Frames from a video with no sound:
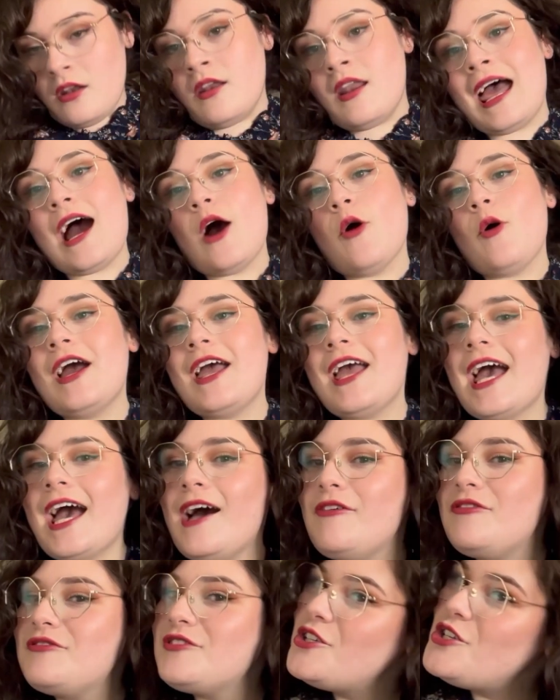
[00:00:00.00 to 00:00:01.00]
Now I
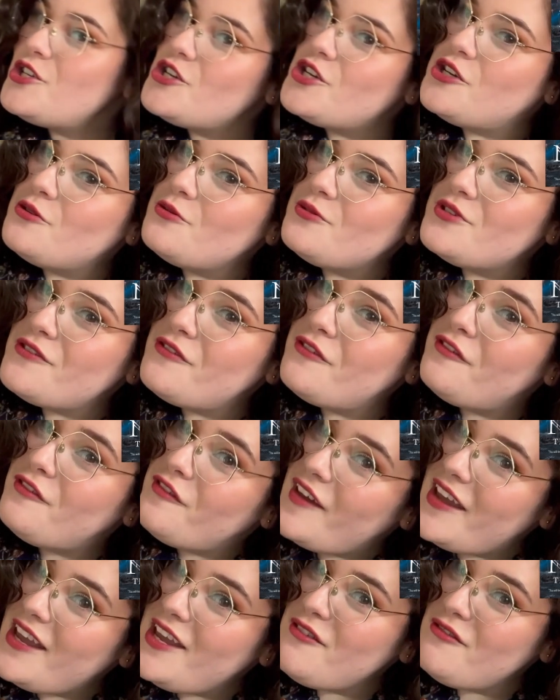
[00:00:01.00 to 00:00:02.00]
have to choose a
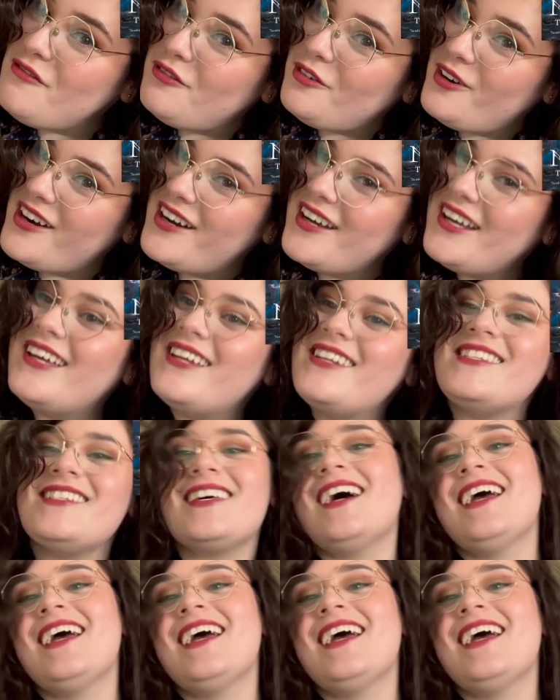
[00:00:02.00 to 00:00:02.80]
favorite.